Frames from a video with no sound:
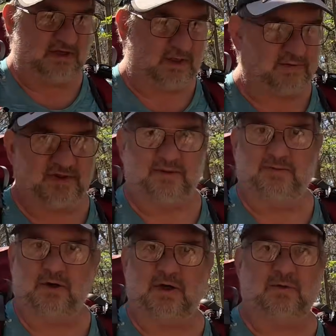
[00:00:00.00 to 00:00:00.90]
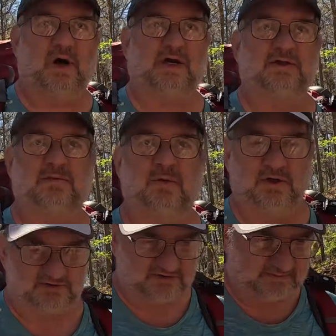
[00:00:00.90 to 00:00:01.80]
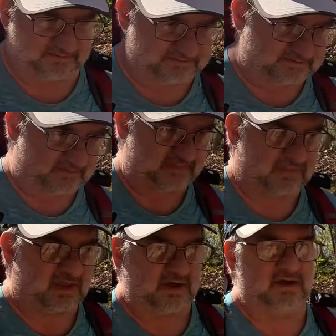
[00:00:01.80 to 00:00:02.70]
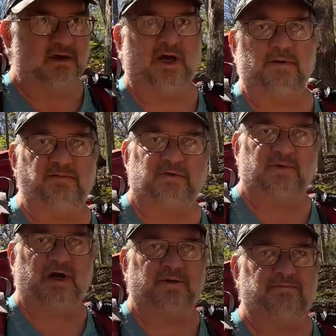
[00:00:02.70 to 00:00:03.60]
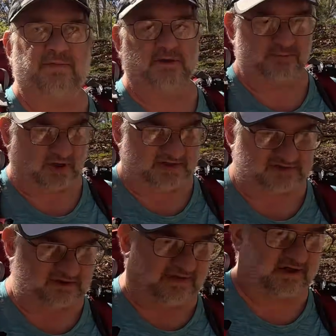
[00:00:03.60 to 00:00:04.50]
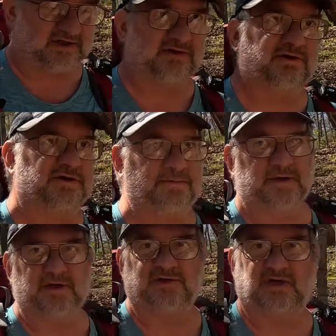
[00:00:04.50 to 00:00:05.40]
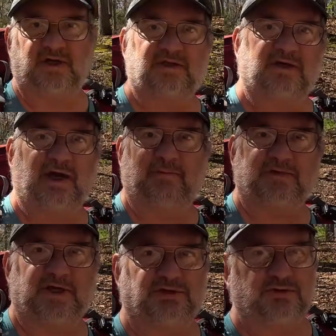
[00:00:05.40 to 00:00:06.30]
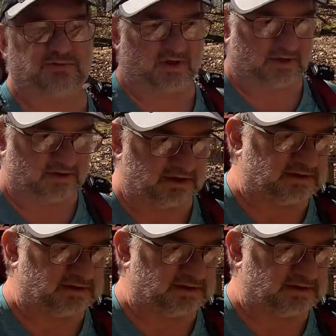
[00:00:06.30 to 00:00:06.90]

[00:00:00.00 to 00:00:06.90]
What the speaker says: I read the book A Walk in the Woods, a book by Bill Bryson about his experience on the Appalachian Trail,